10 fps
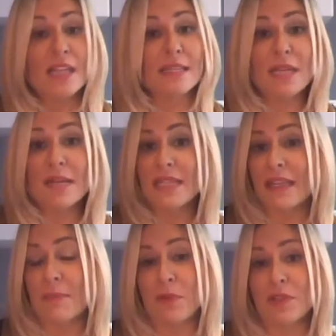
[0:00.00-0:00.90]
I
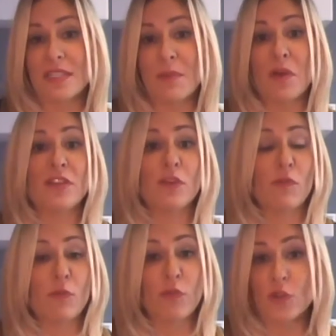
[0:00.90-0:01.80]
can book someone the
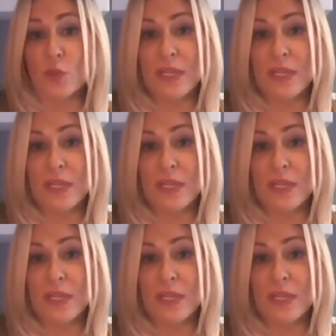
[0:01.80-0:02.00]
first